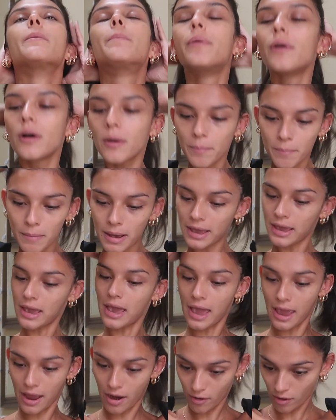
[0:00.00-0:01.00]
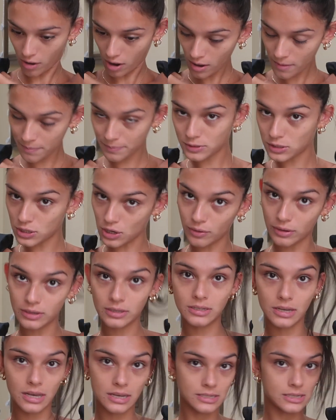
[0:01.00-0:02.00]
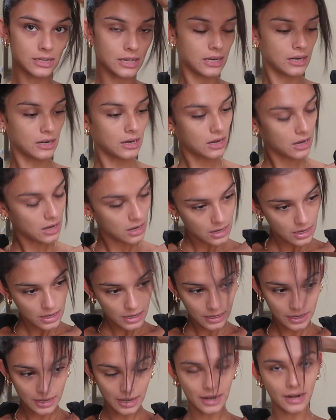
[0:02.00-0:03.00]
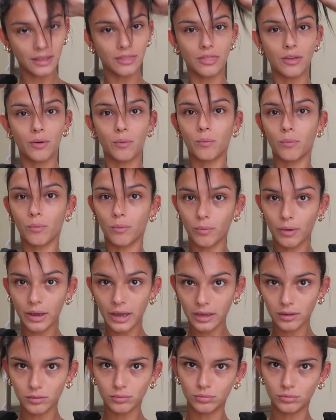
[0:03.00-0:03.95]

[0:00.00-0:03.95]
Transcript: put my hair up so it doesn't get in the way.